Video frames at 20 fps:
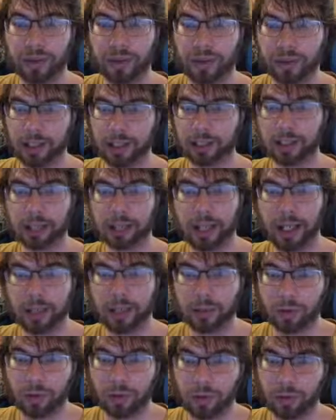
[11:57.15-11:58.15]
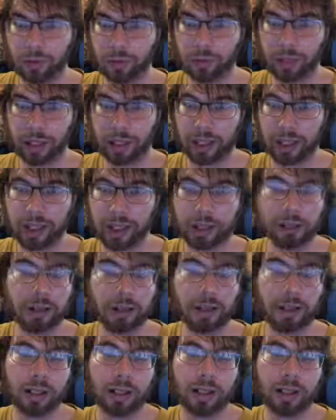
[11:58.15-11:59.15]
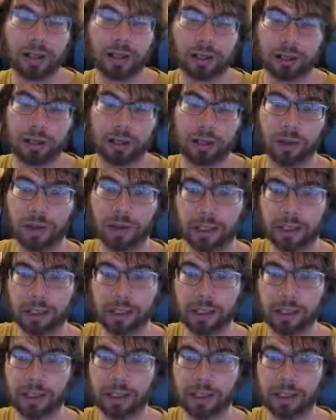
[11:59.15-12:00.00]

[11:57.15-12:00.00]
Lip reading: Electromagnet Warriors were a thing, you know, when he